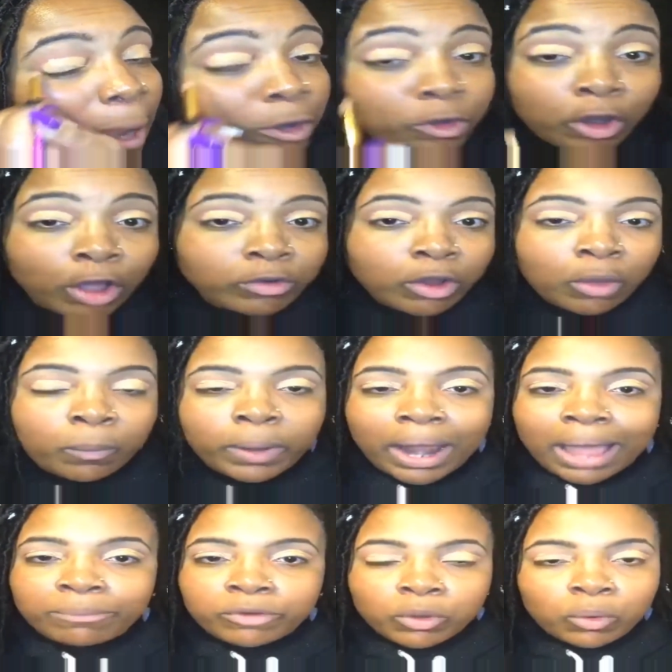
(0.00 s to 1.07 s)
Don't know what
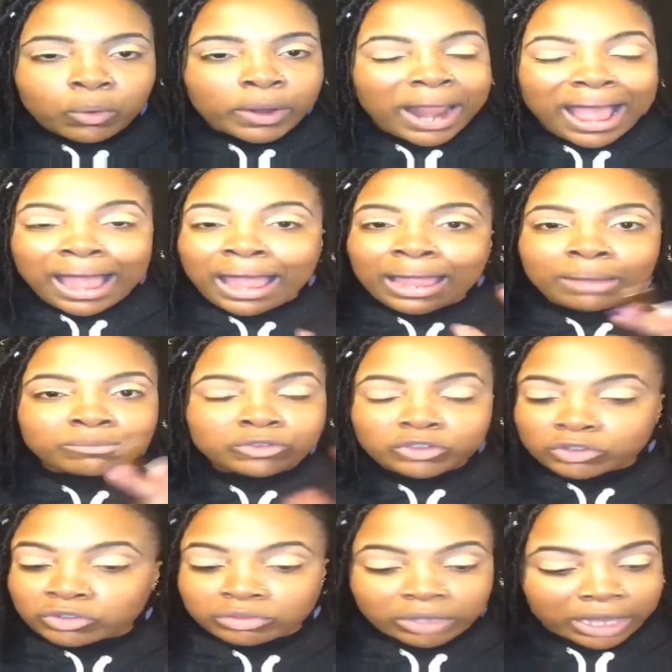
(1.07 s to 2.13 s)
I'm doing. I'm
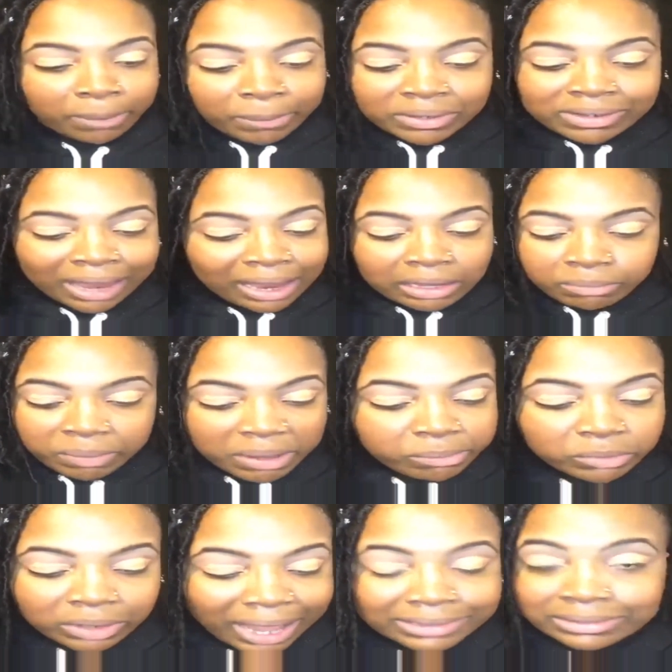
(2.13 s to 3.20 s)
just imitating
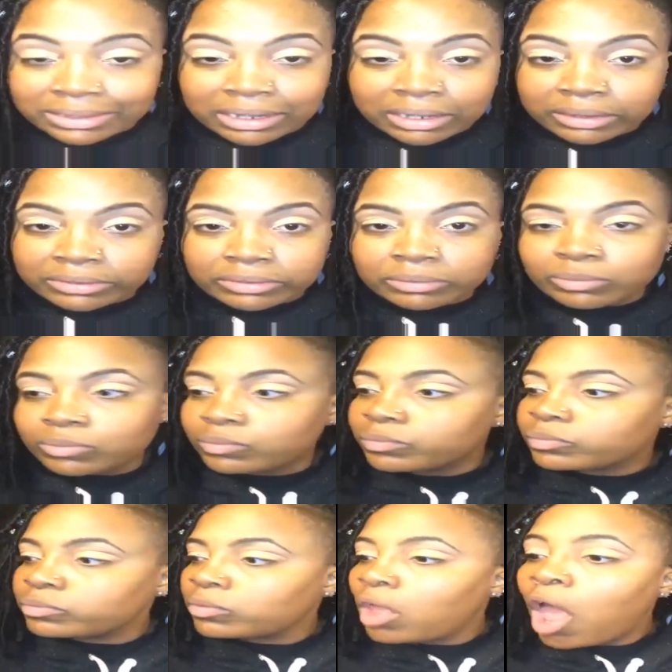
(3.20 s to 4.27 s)
people I see.
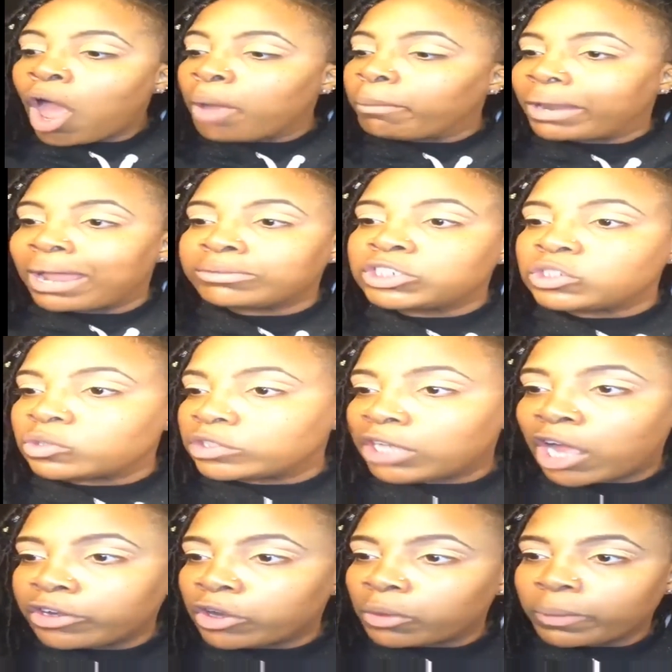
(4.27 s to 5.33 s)
But I'm sure
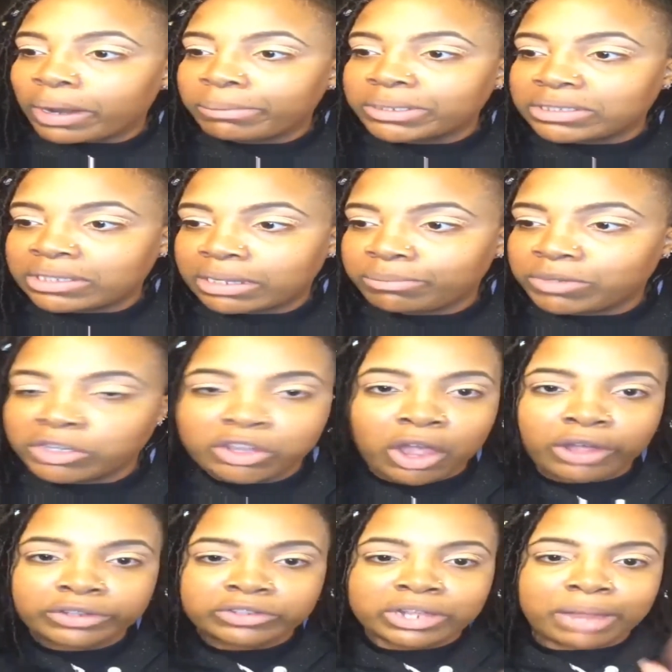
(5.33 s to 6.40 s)
y'all know what I'm attempting.
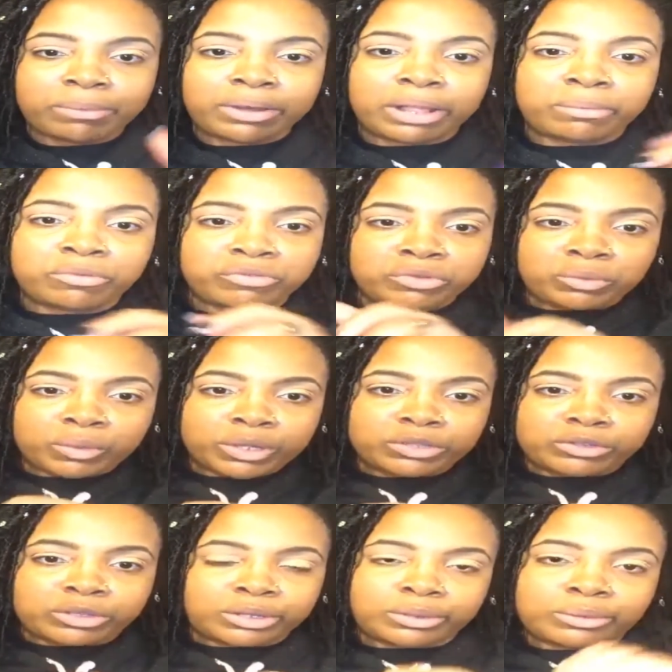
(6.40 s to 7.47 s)
Y'all can type it up if you
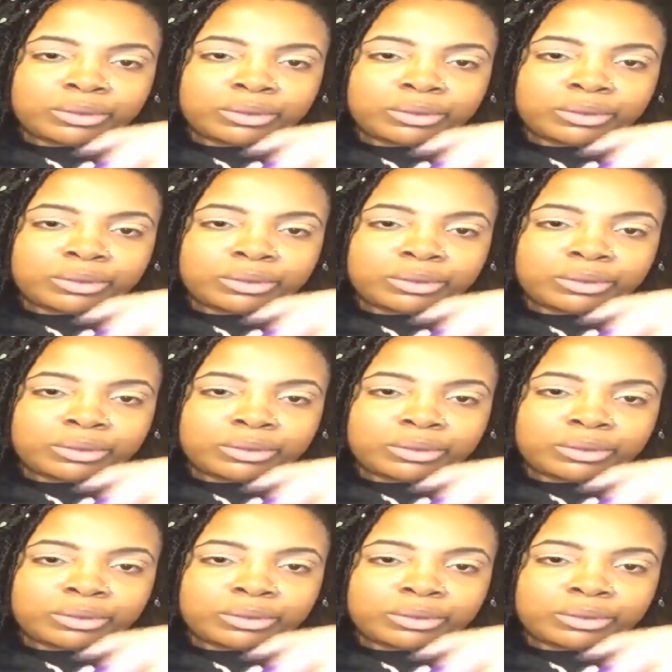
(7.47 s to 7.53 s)
want to.